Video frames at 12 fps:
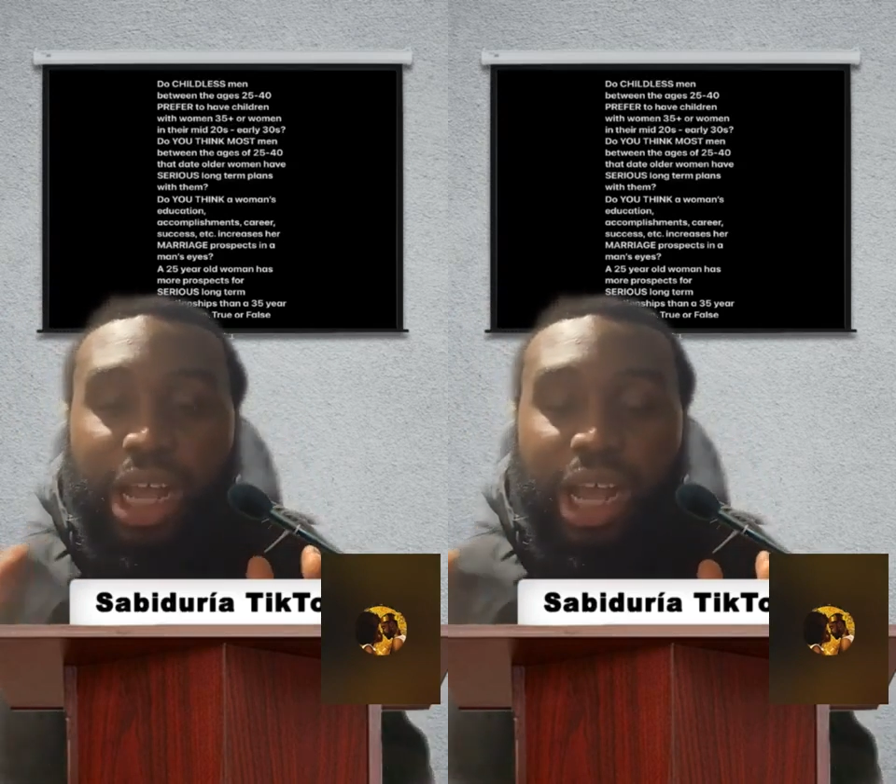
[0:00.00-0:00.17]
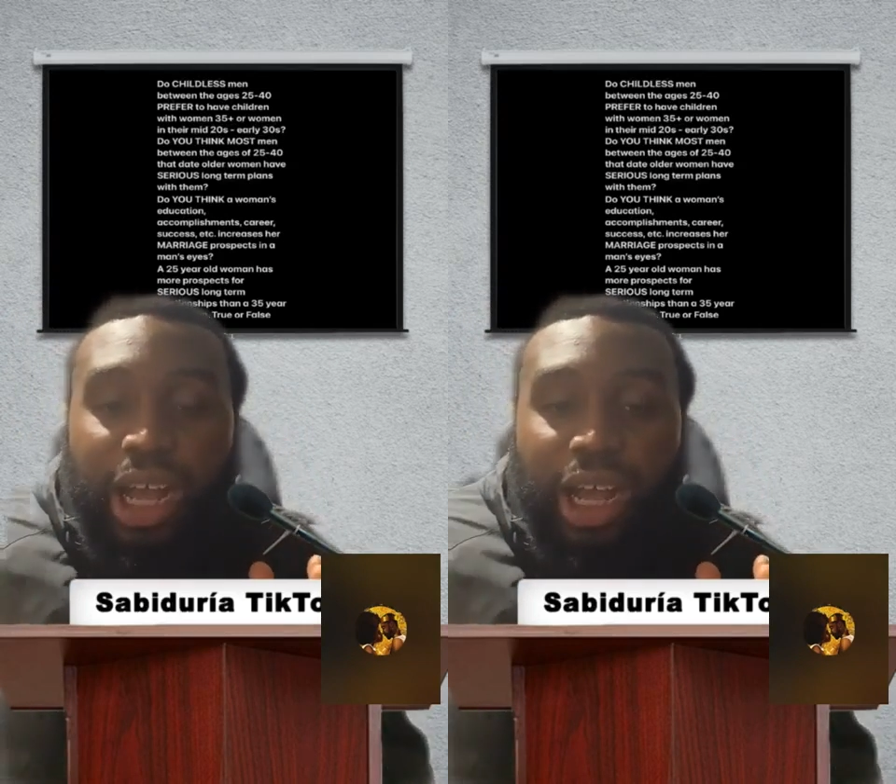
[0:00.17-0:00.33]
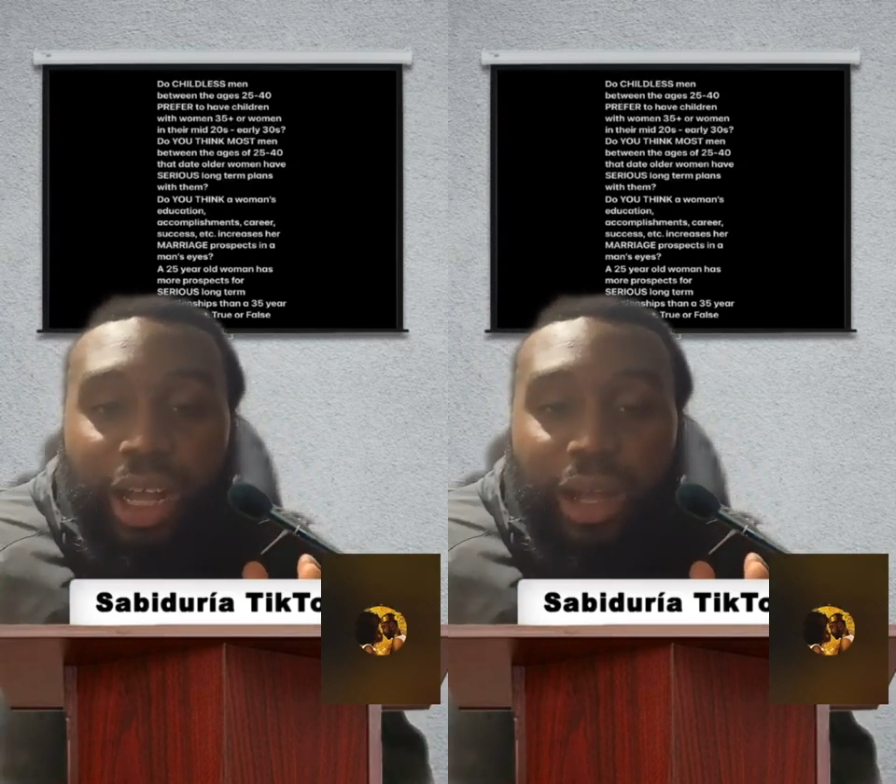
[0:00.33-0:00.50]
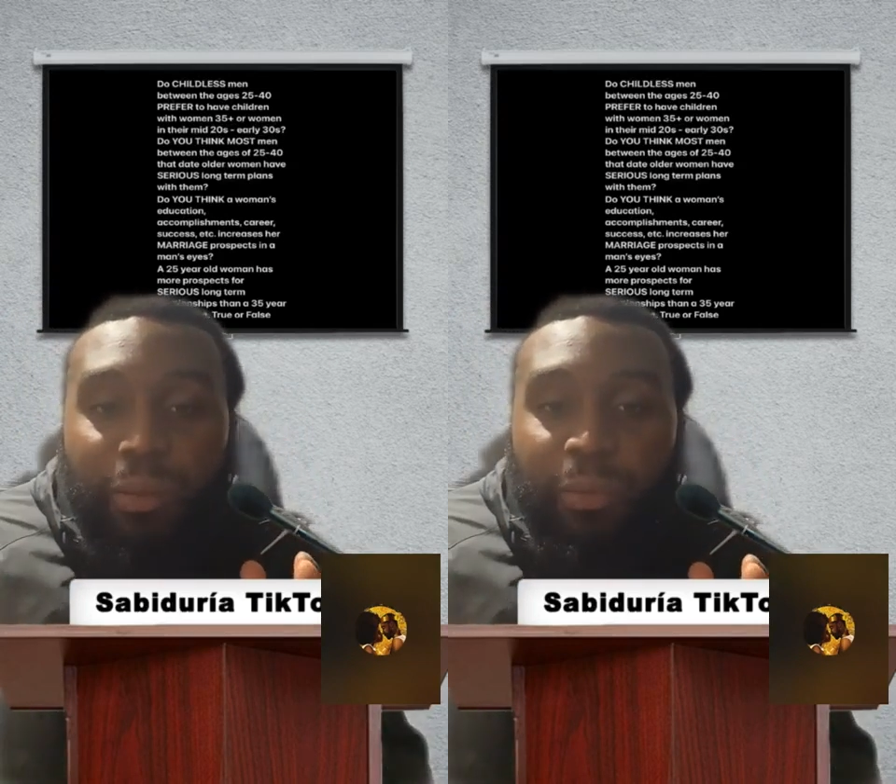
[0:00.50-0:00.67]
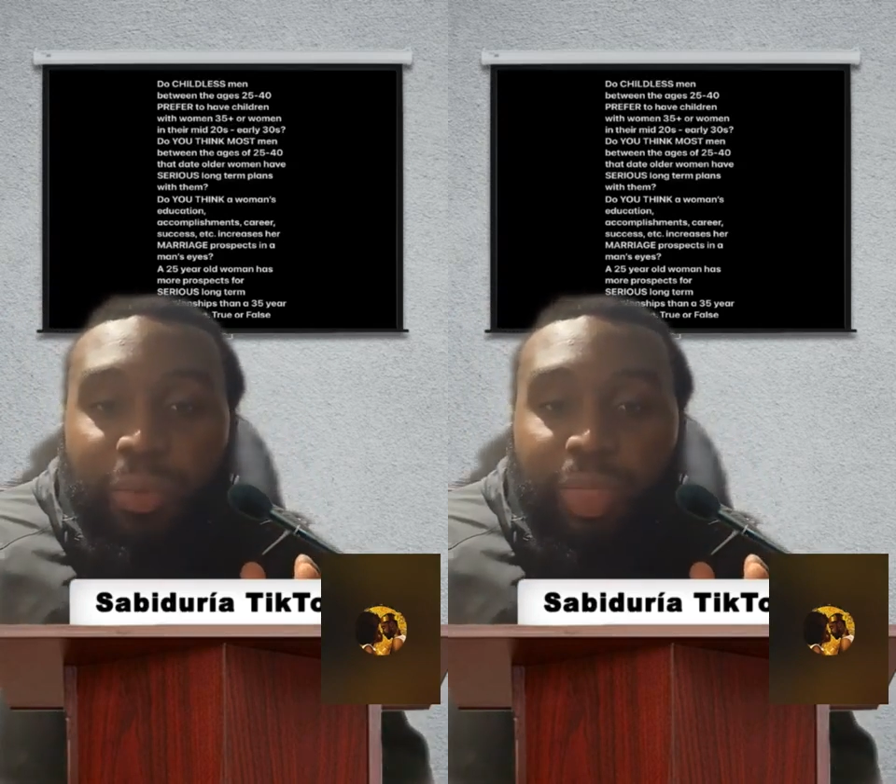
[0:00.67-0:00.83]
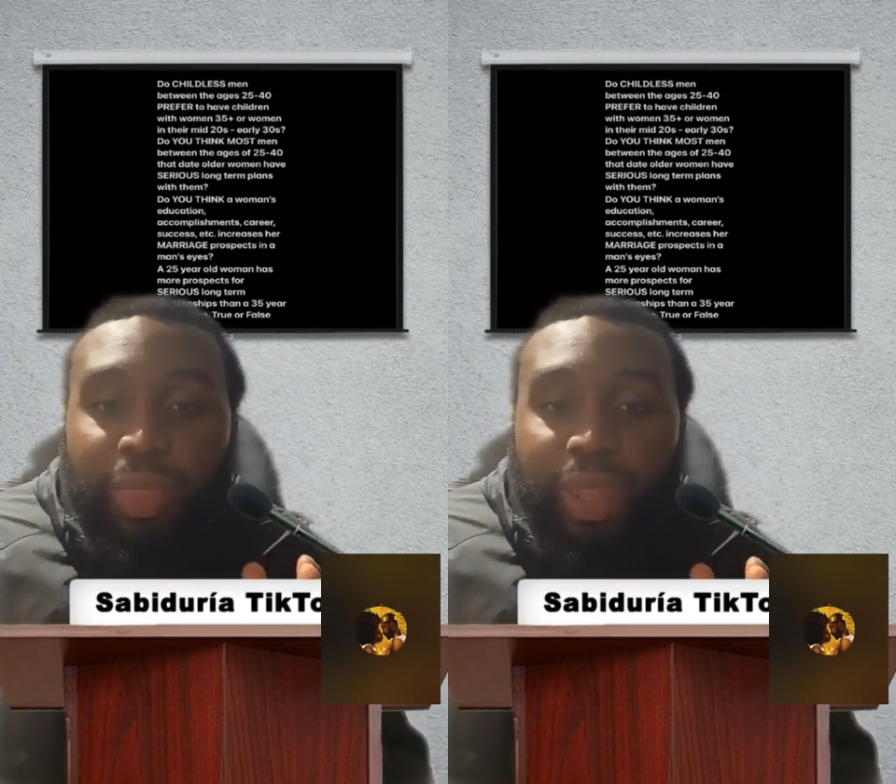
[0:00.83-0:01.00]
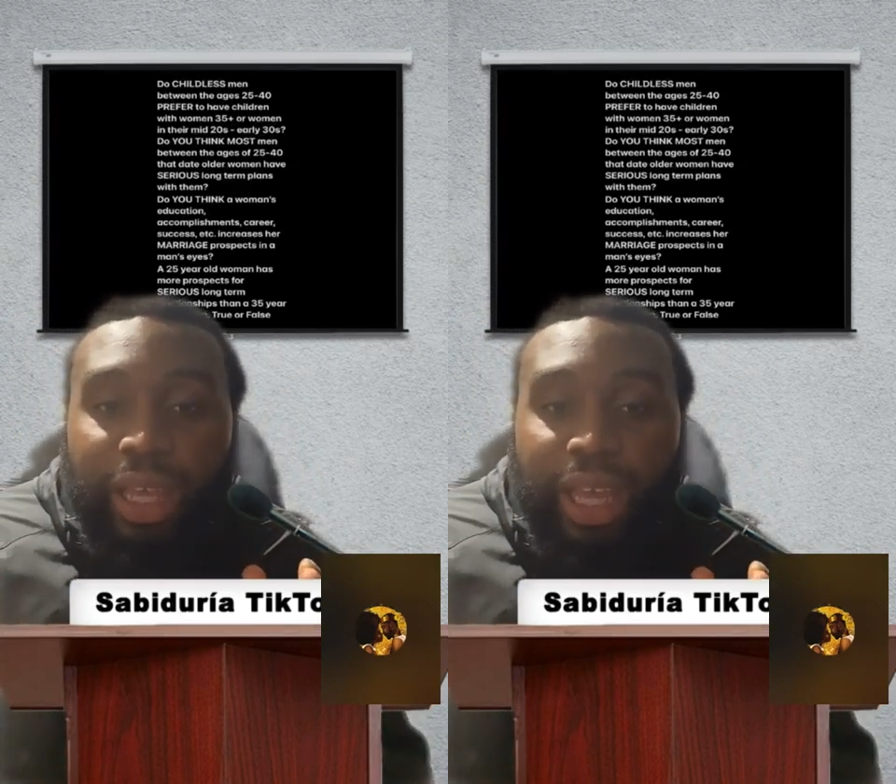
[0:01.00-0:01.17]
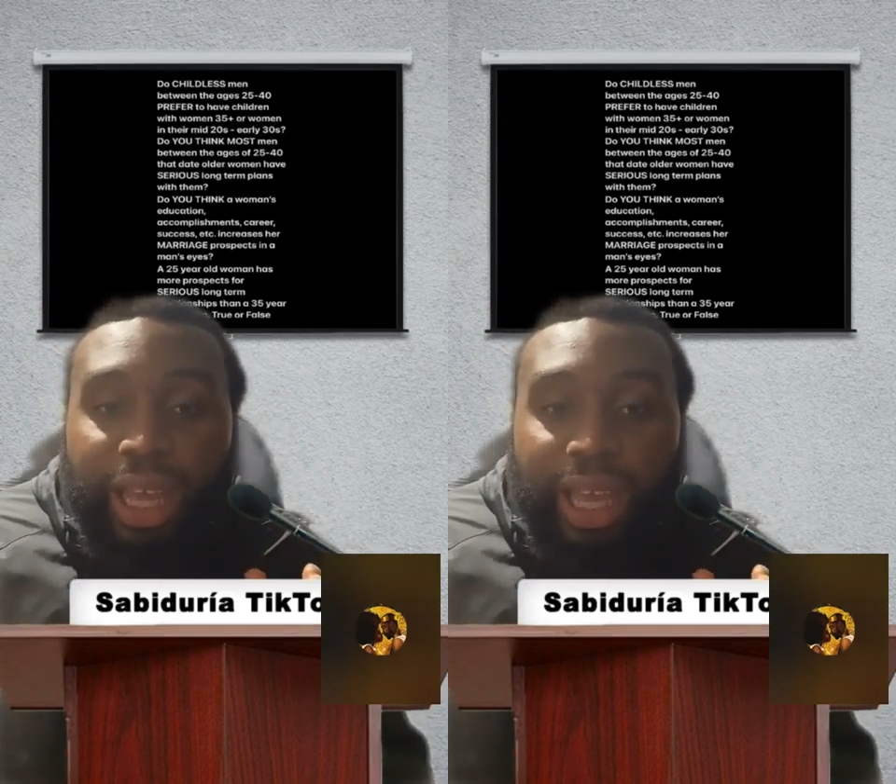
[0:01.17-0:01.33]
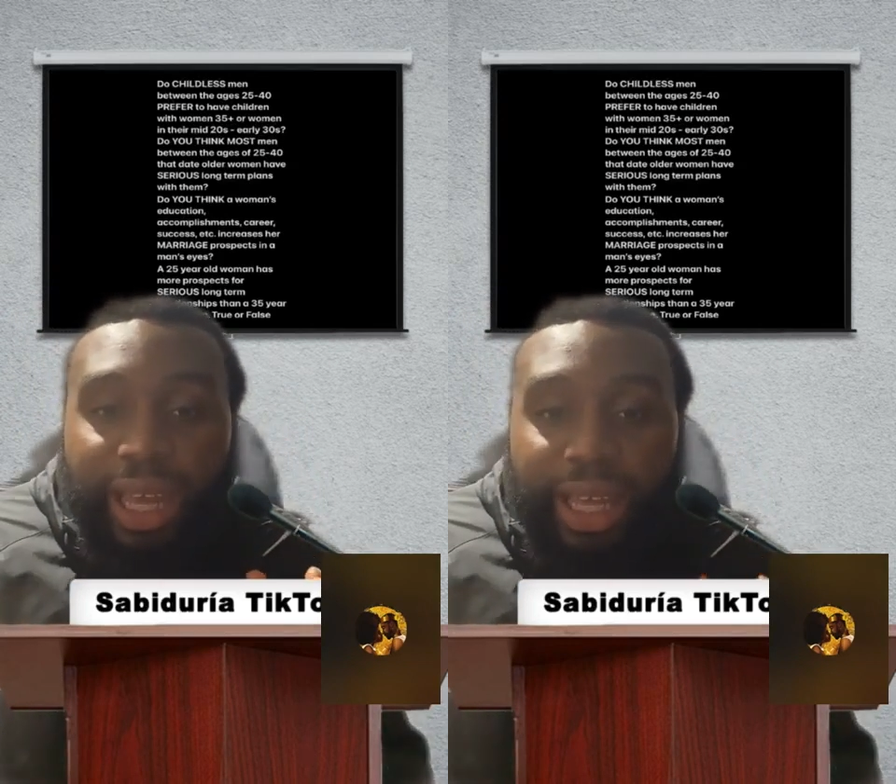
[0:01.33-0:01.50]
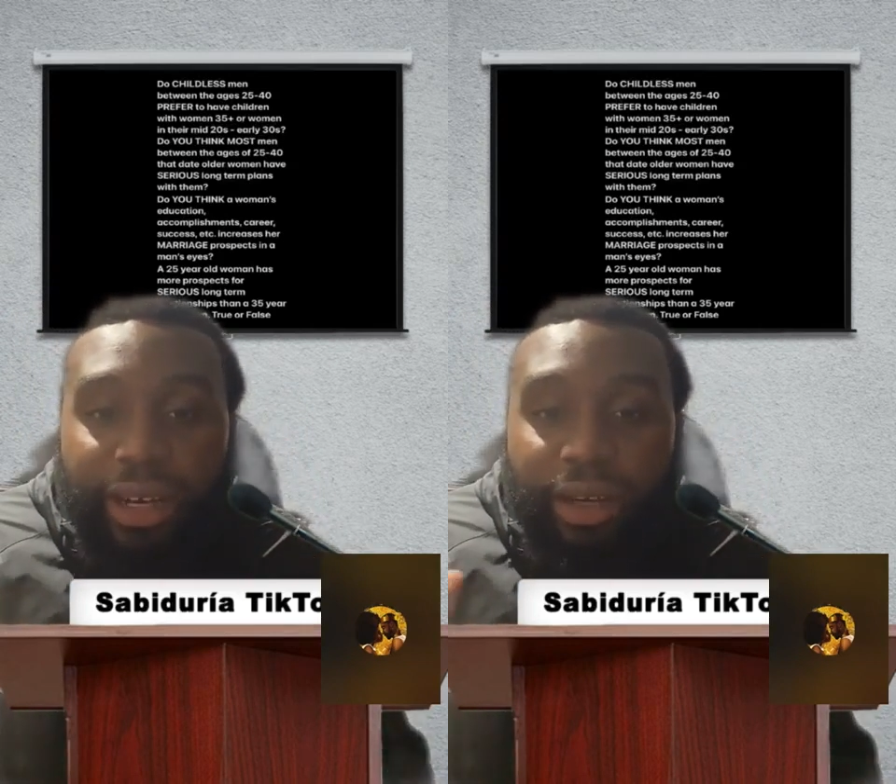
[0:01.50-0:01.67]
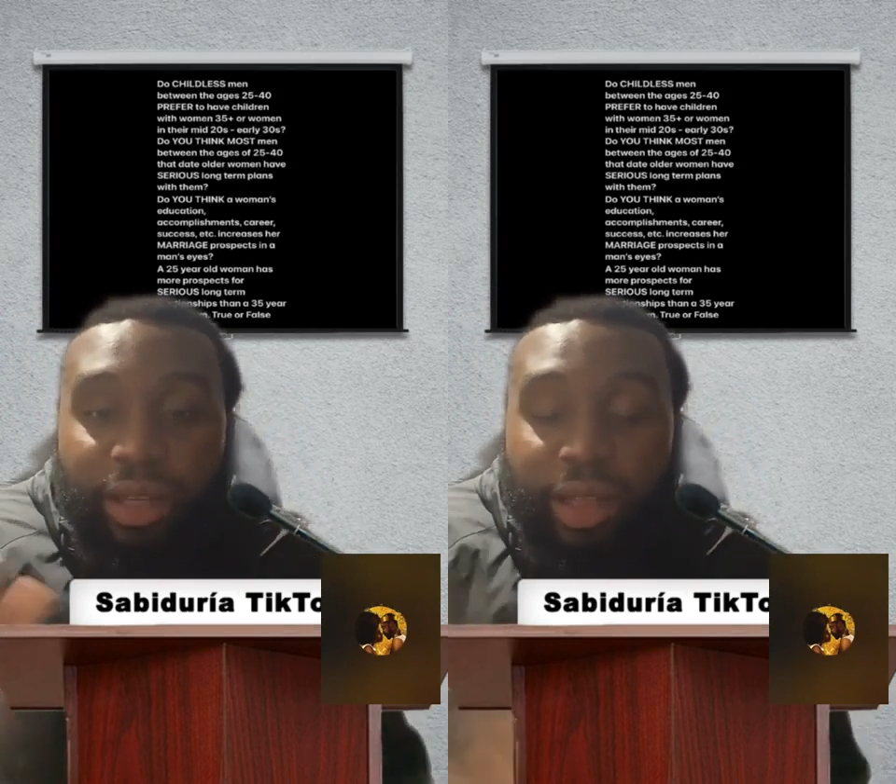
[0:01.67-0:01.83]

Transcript: Um. And